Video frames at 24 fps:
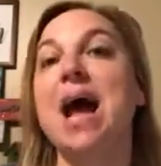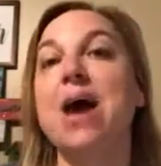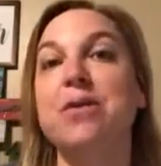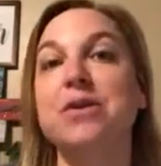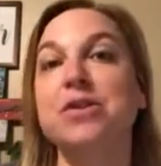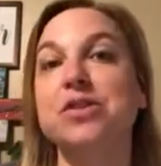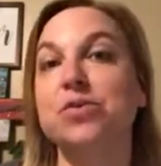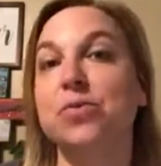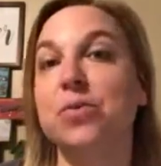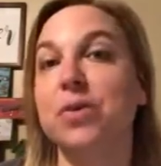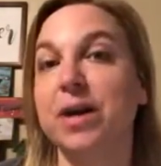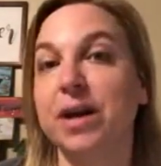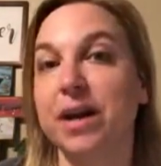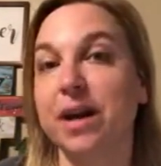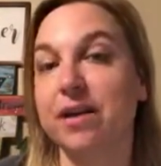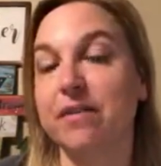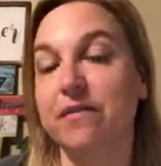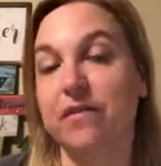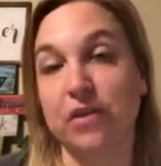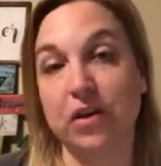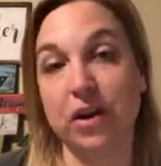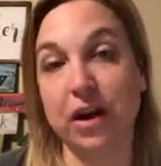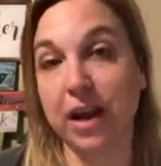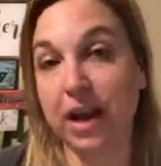how it's working
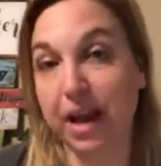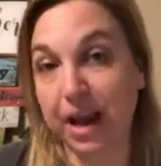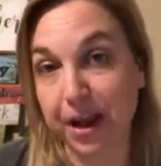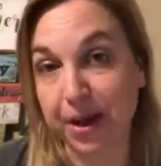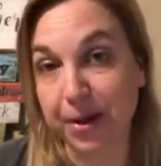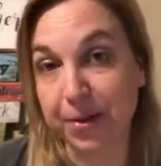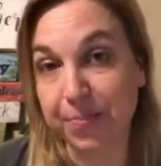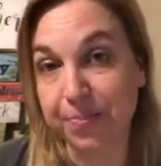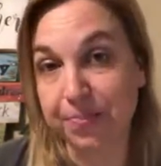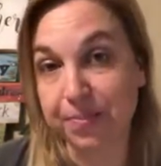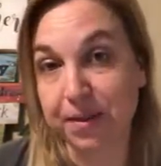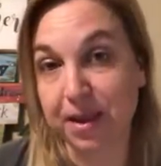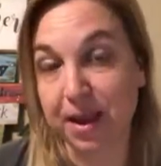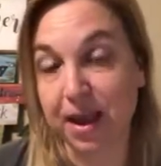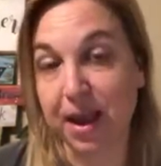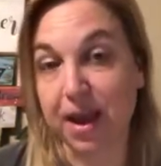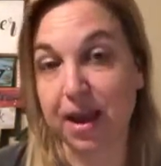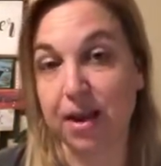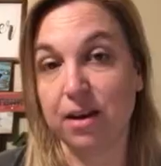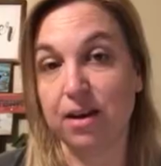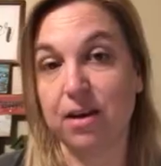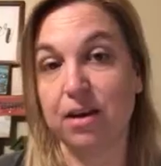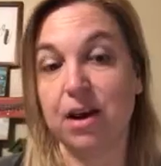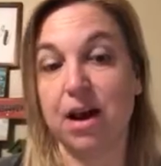for him
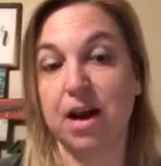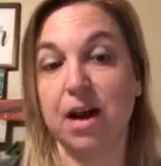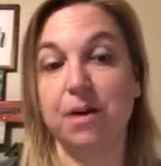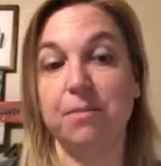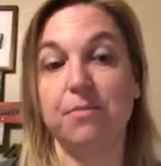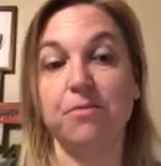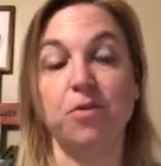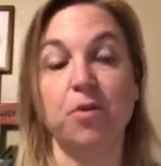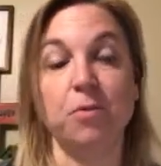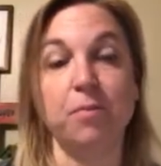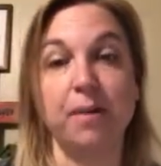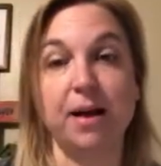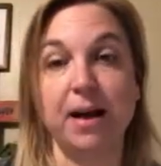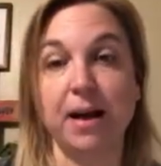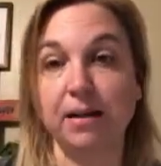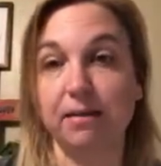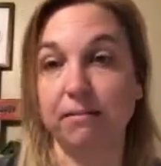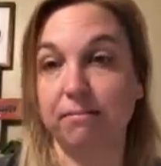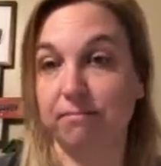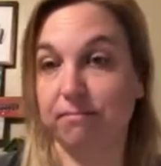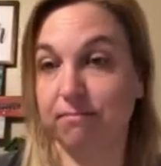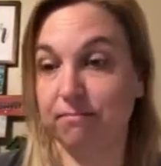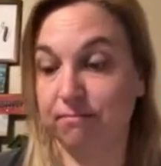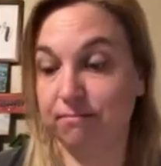and for my
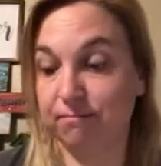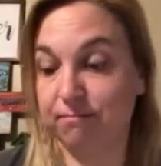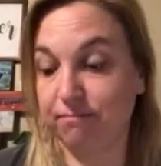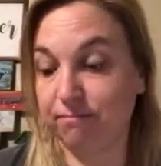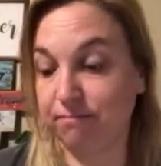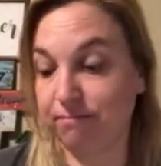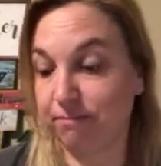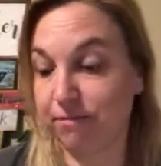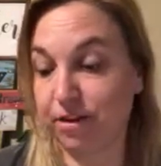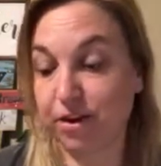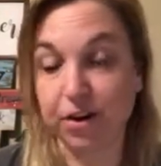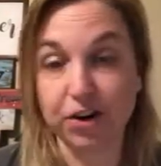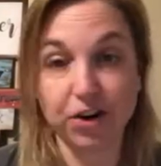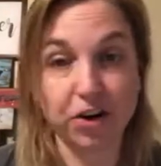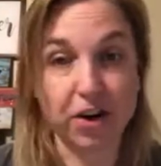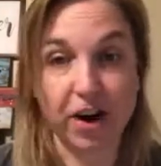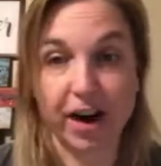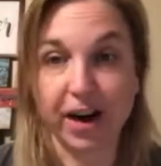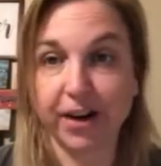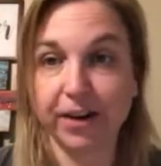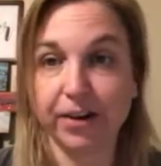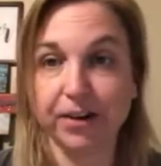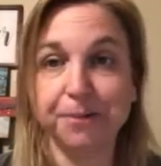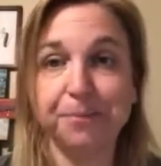3rd
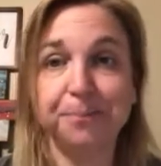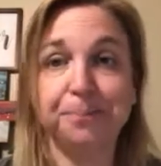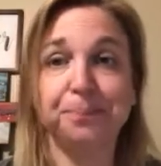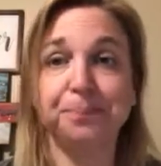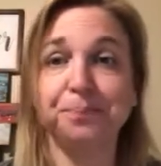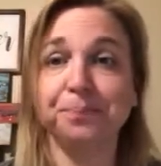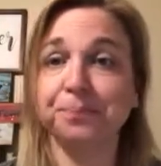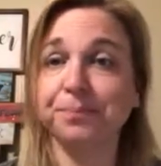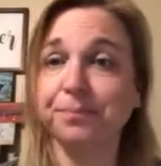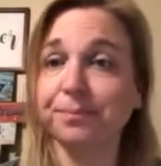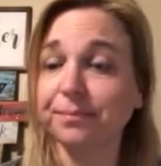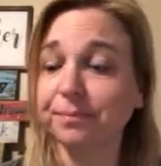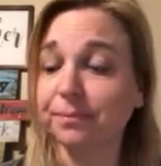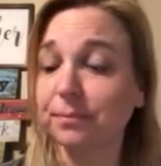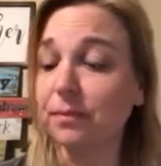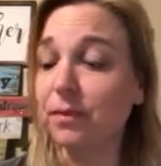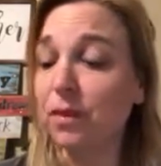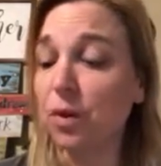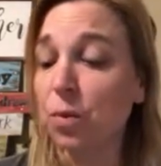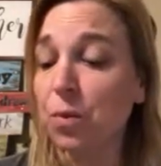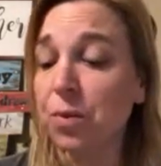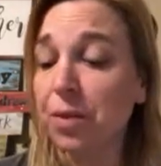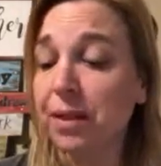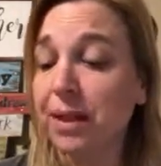grader
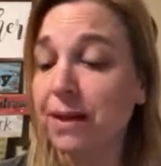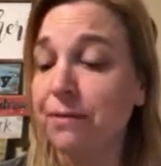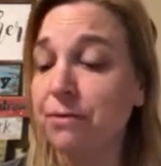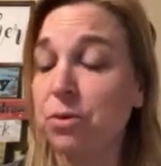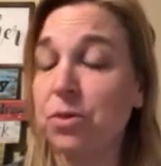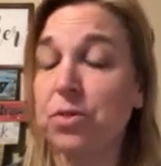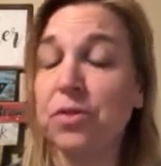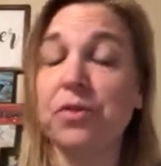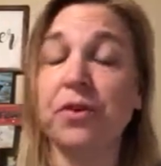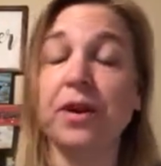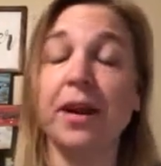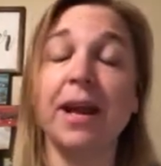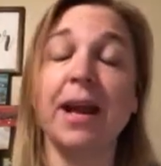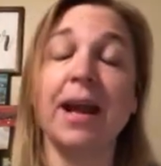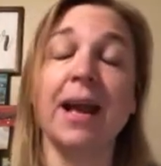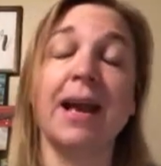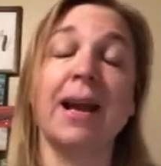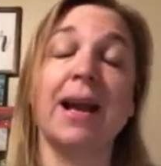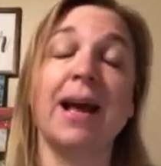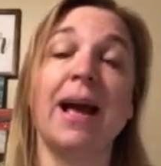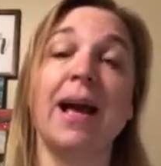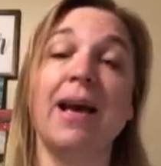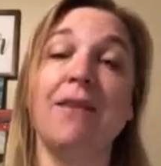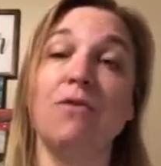with level 3.
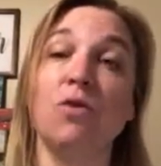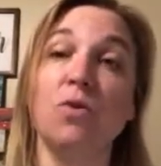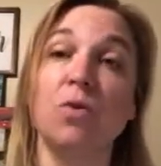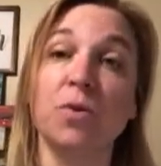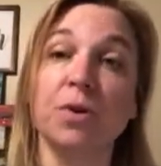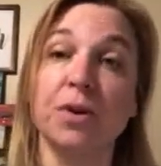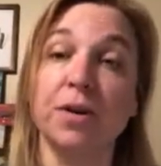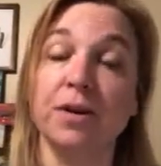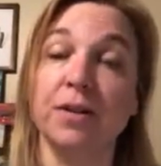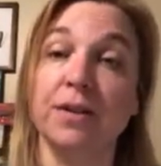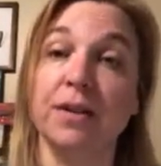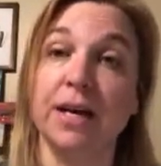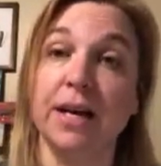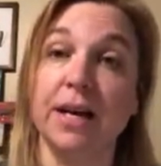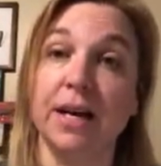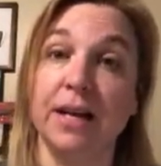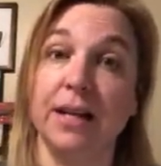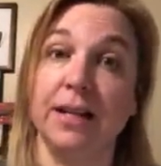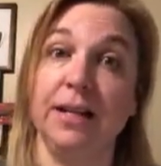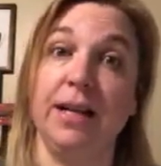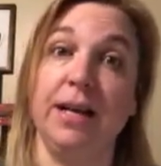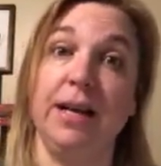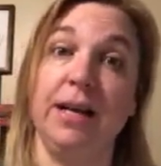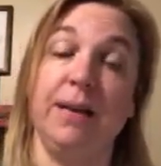And I have ordered
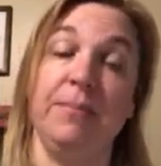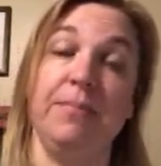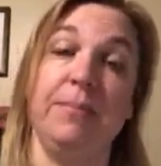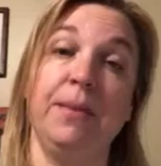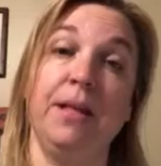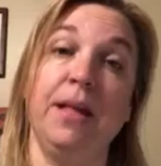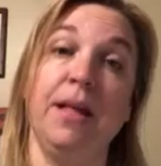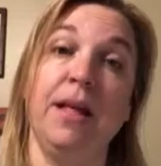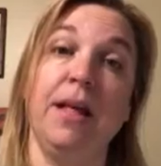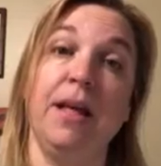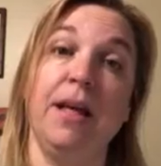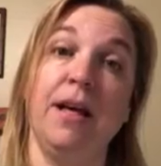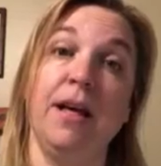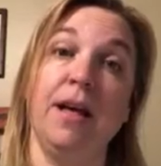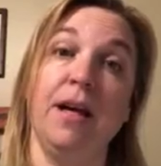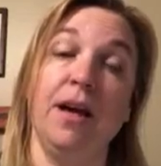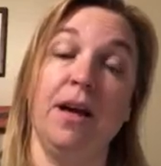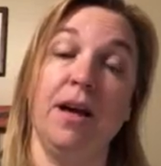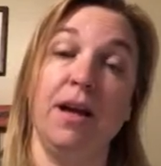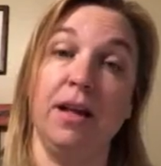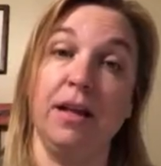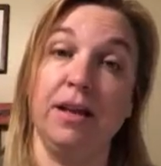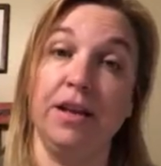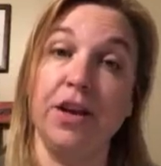the
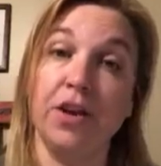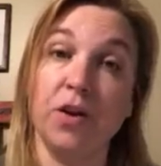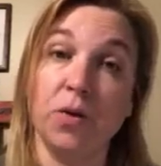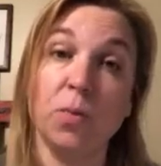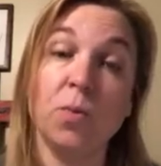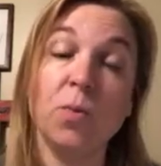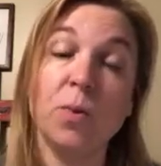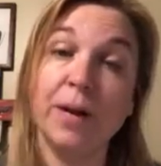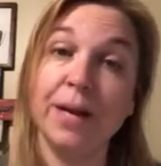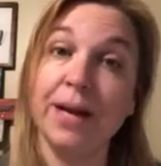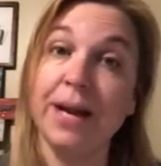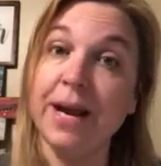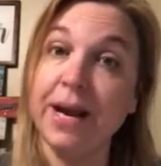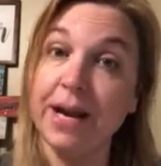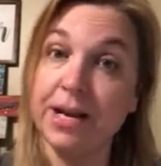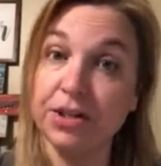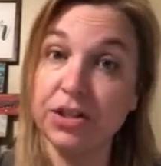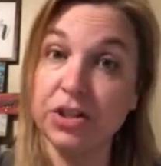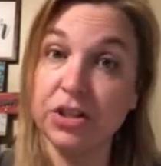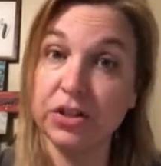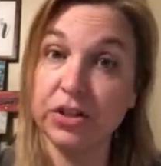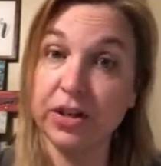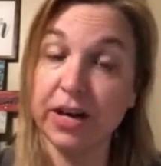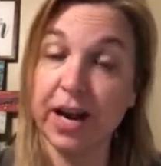year 1
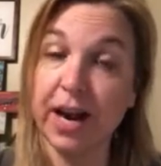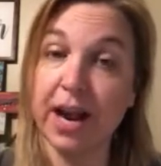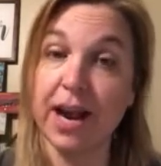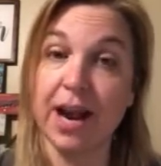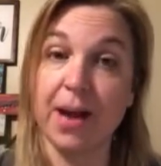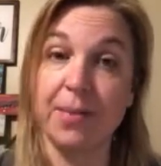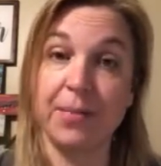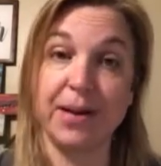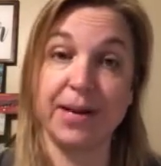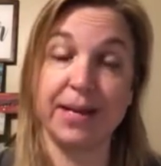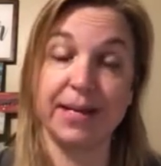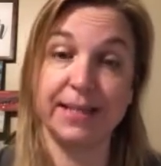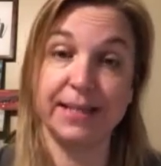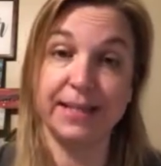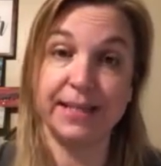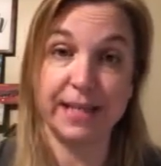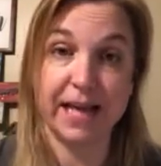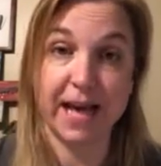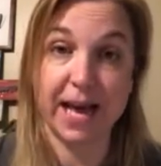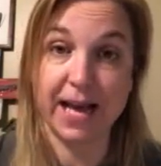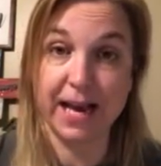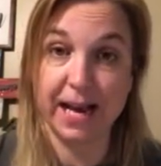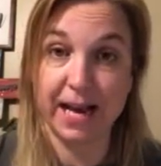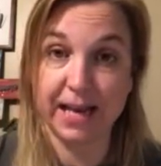history, and I'm
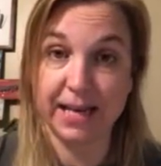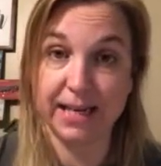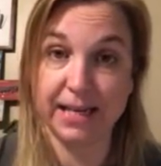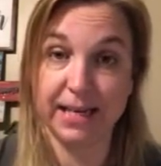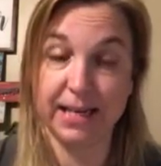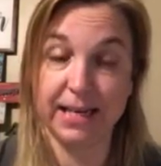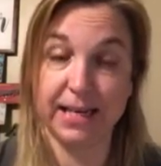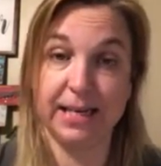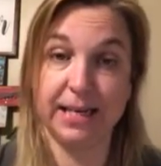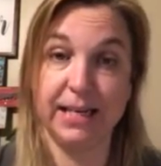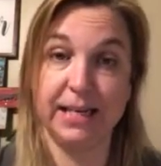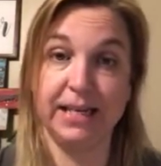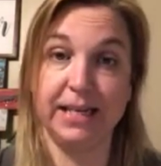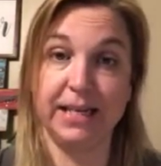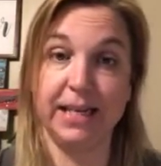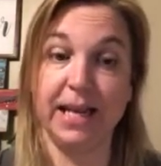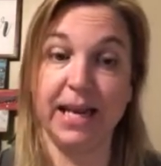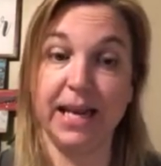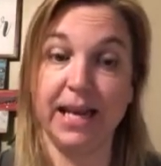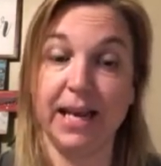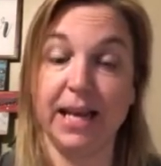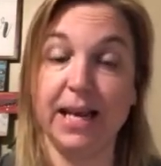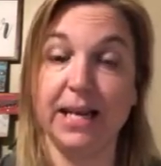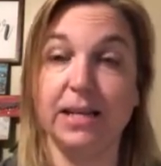excited to
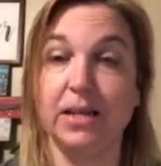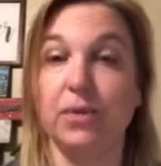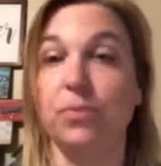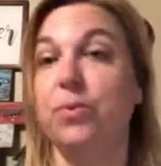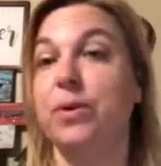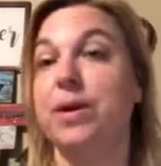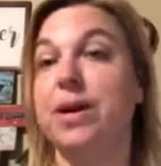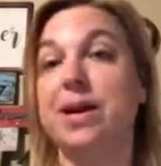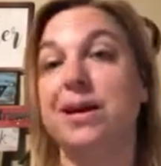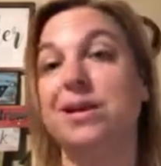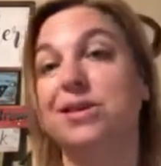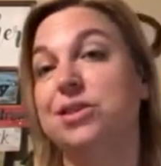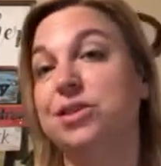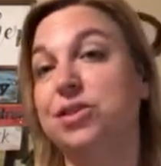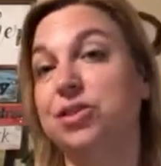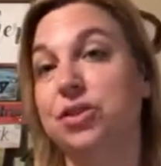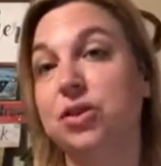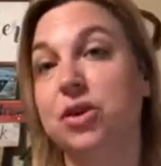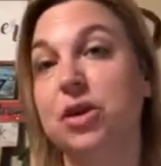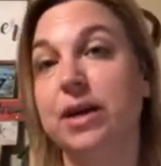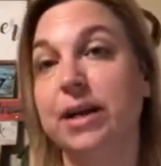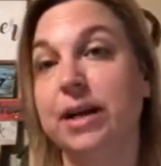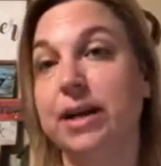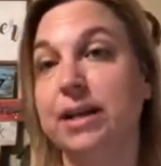get it. We're not going to
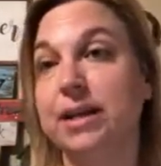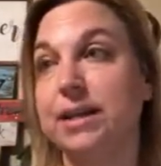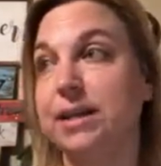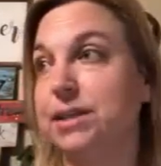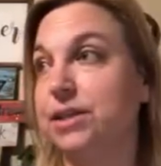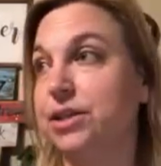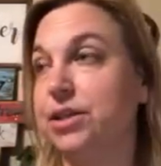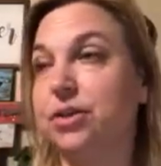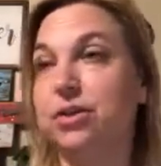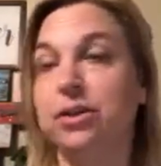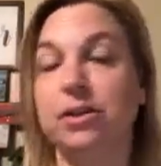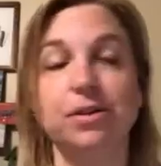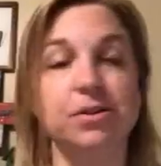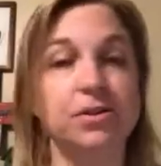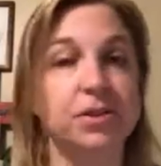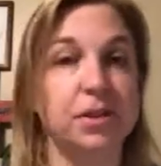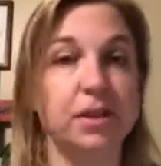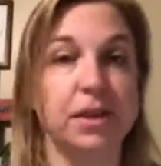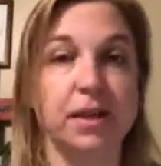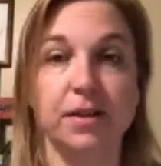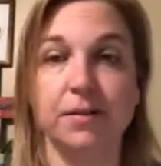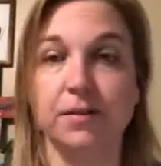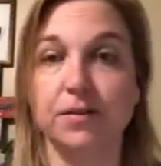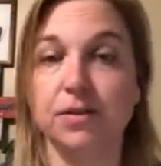start it, it's too close to
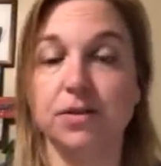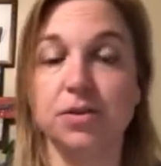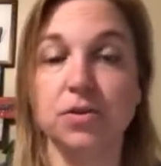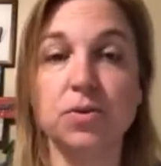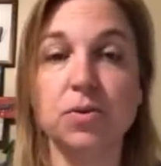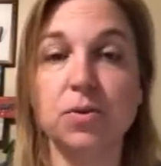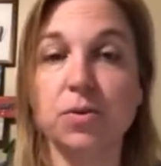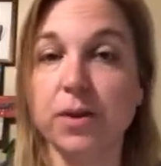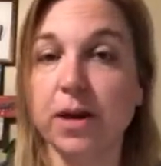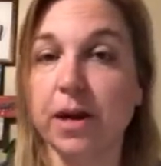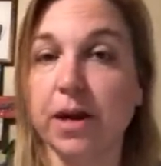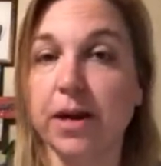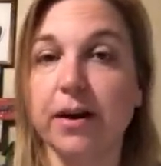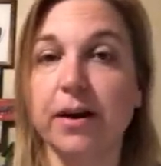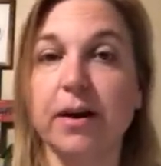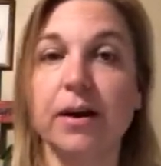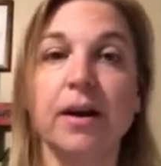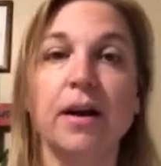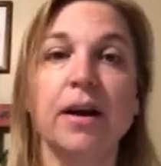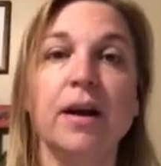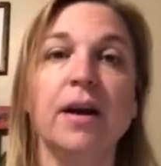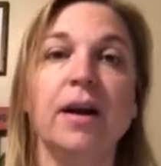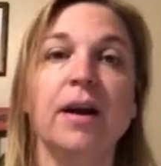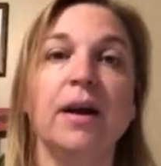the end of the school year.